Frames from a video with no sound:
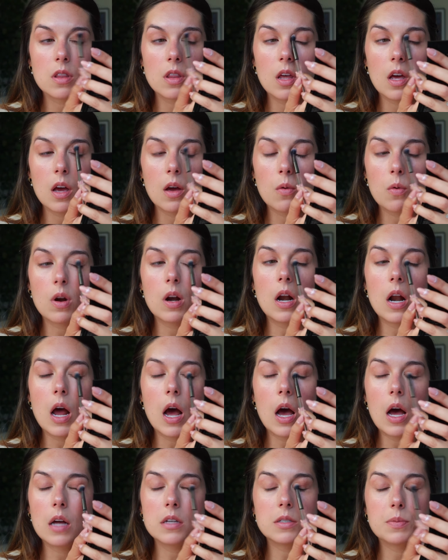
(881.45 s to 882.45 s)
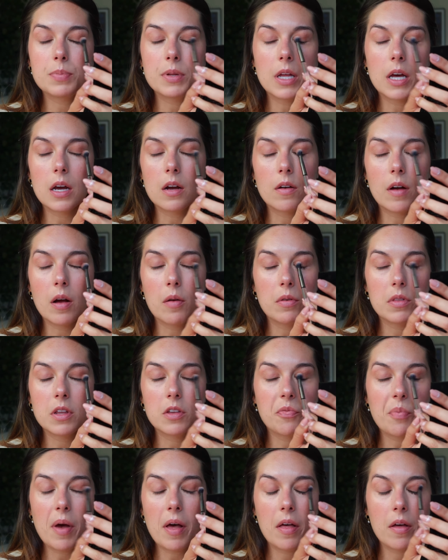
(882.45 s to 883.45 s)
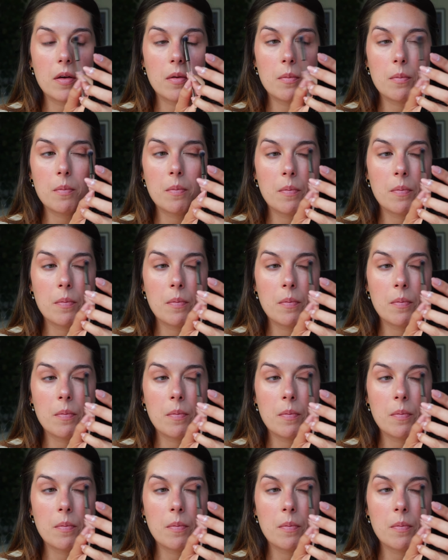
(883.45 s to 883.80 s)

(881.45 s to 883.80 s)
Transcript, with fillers: They were not playing around with this palette.